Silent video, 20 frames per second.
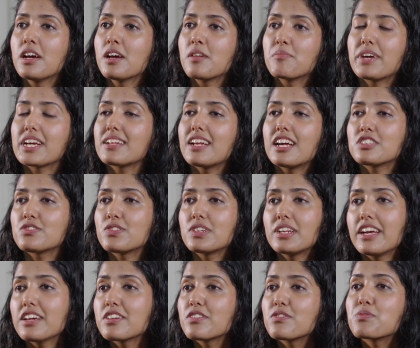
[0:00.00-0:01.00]
my clients were
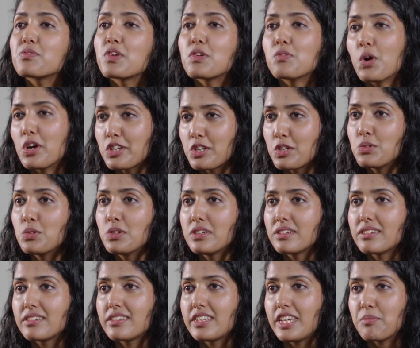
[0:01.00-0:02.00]
like, we want to
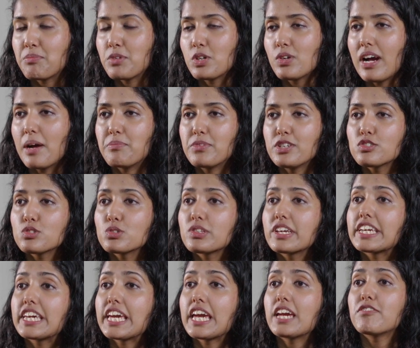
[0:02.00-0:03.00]
keep you happy. So
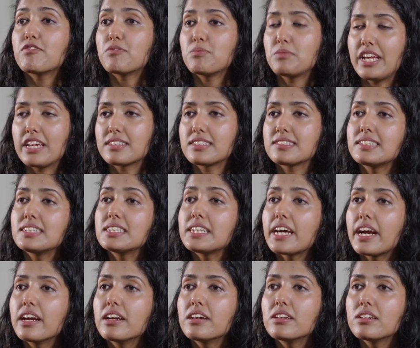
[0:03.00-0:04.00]
they gave, like, this
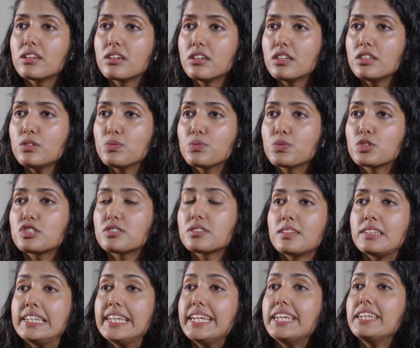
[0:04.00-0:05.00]
entire year was
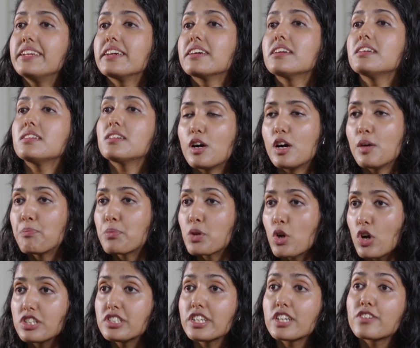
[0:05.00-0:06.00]
leading a
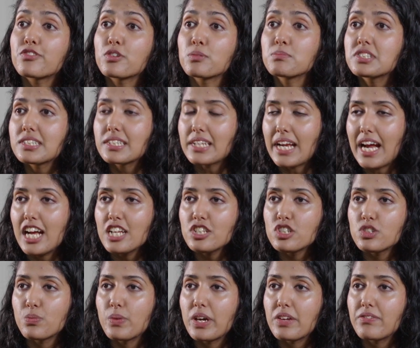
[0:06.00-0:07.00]
project from scratch
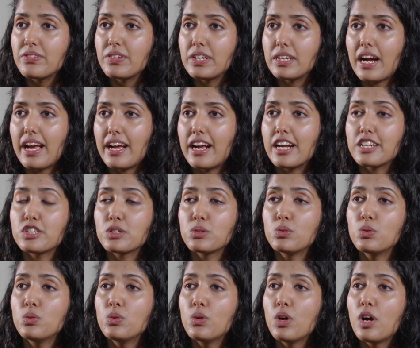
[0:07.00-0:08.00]
where I had
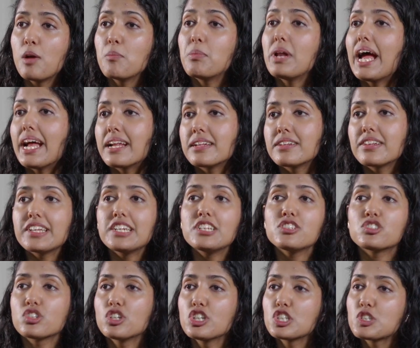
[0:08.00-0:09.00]
to plan
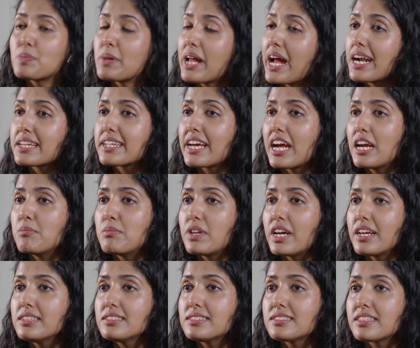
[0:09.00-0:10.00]
research, plan
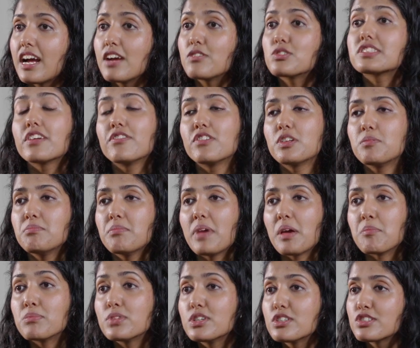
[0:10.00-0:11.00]
timelines. I was given
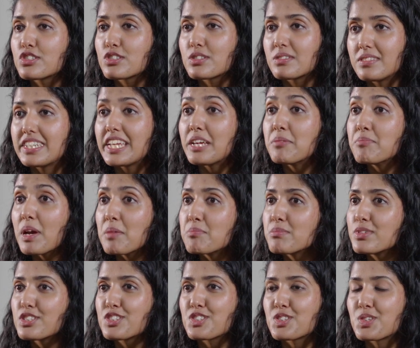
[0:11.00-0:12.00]
members, team
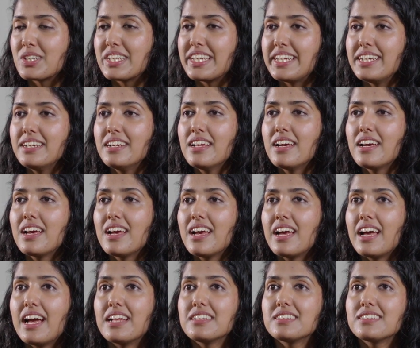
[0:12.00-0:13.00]
members to lead,
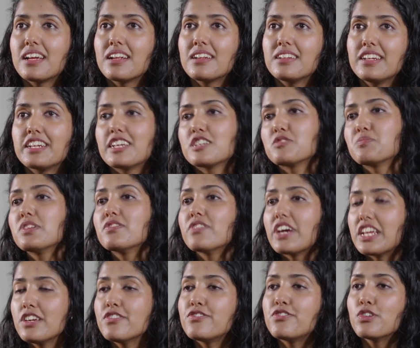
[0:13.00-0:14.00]
and then it has been
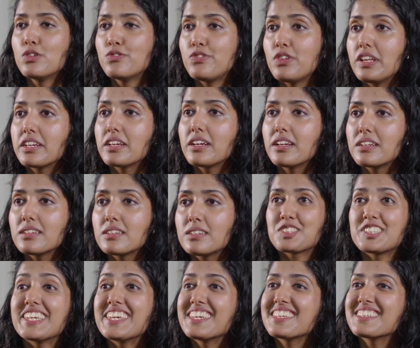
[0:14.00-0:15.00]
very fulfilling in
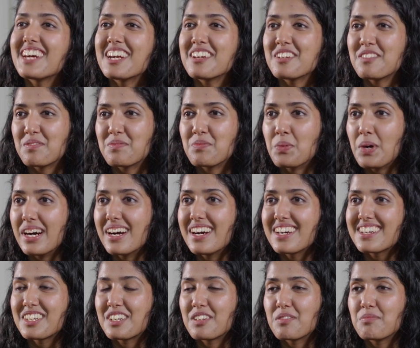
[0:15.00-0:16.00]
seeing that
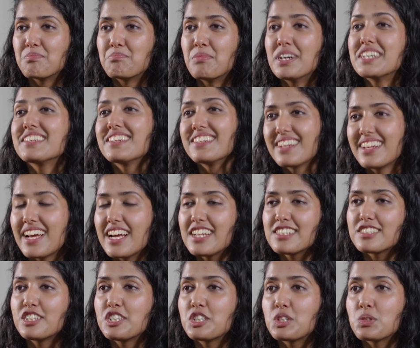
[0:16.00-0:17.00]
work
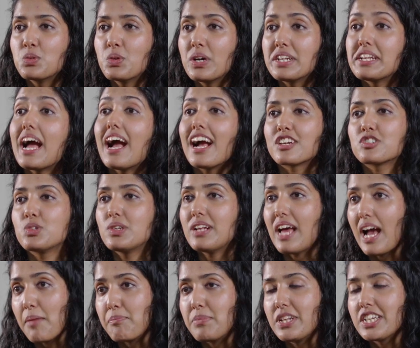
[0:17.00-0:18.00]
materialize into an actual
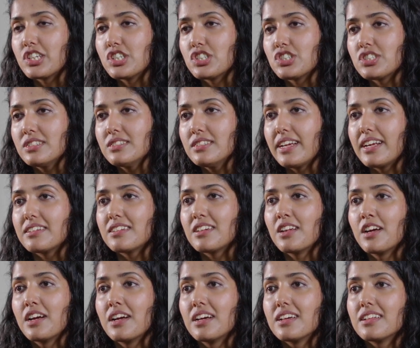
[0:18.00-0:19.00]
application that
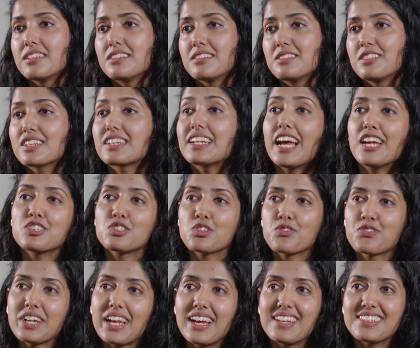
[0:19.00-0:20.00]
the clients
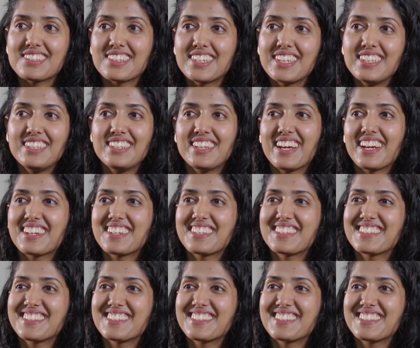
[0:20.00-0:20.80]
of clients really liked.